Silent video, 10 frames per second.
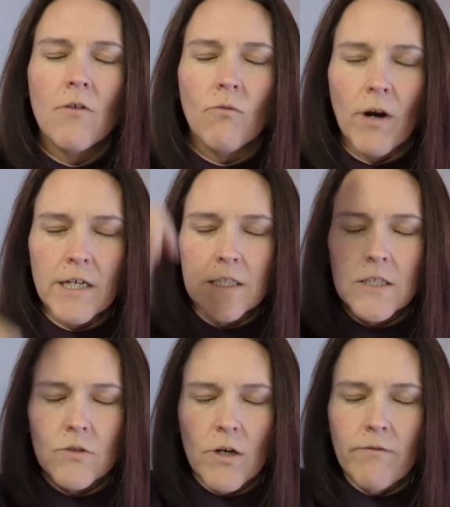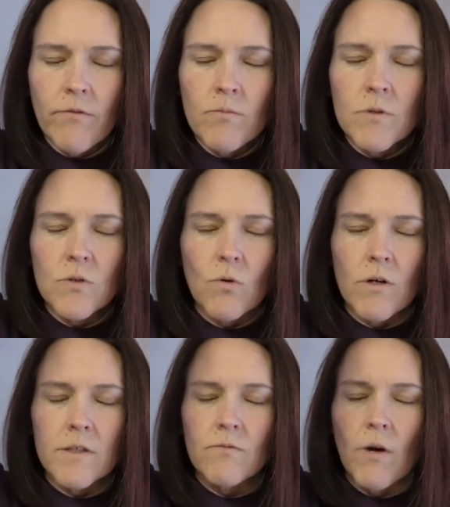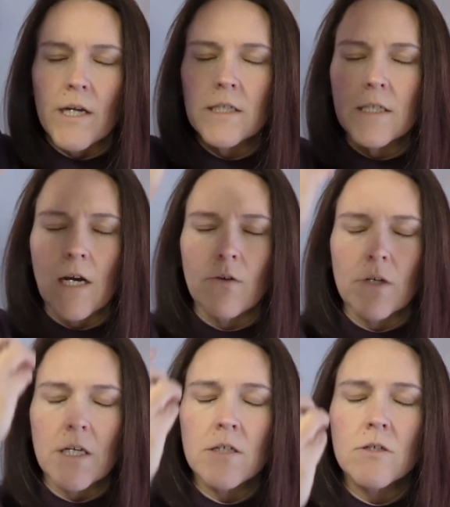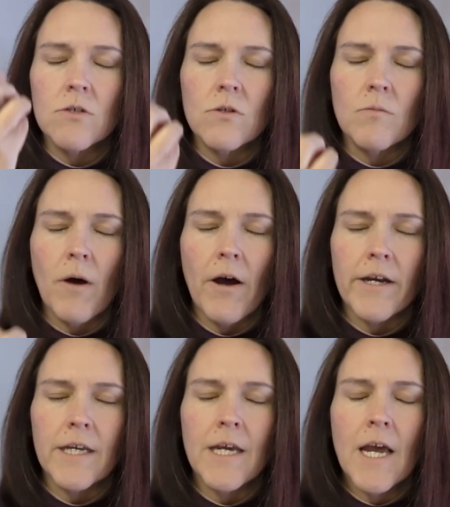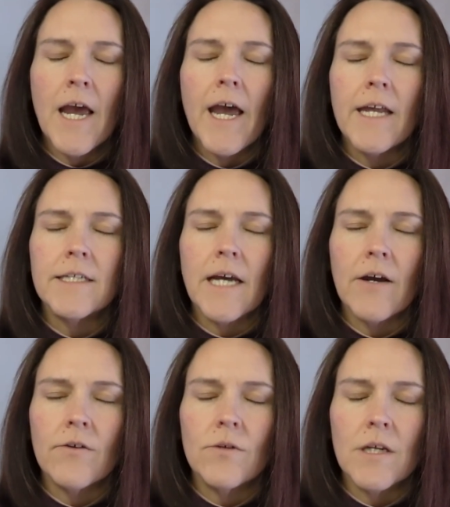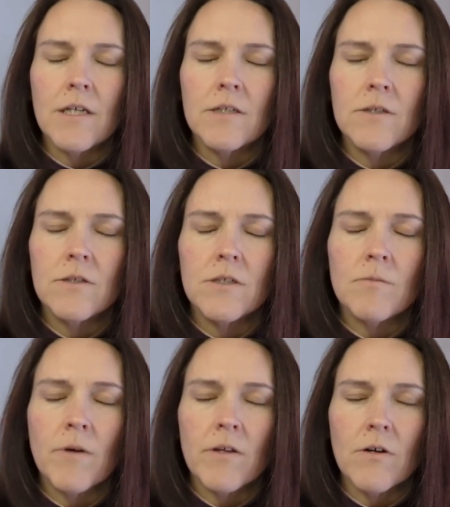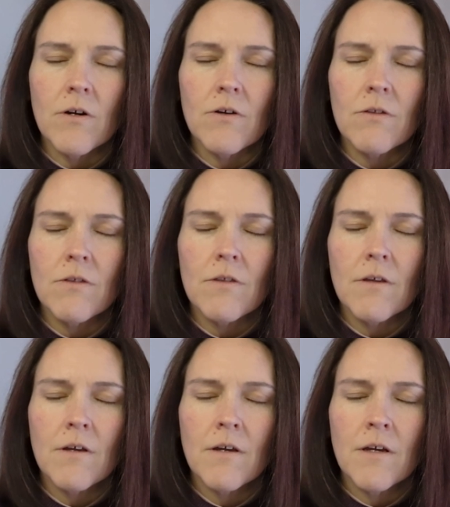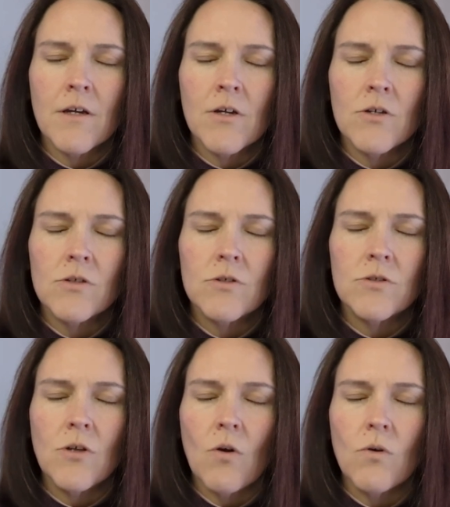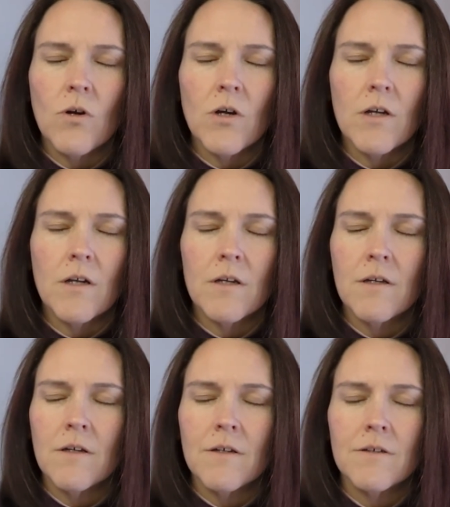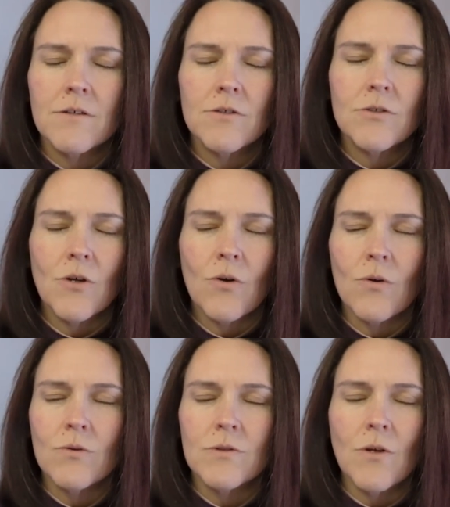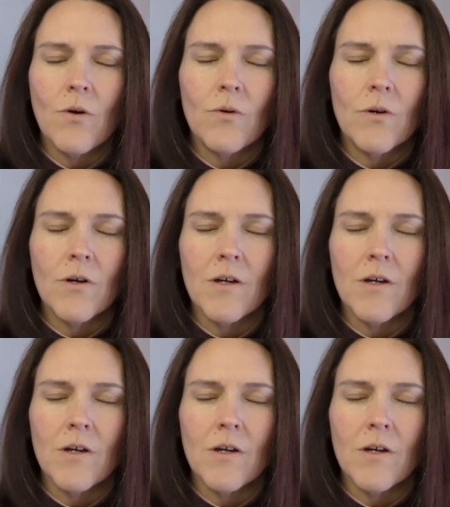Right straight from source, right down into the body and down into Mother Earth. So good. So good.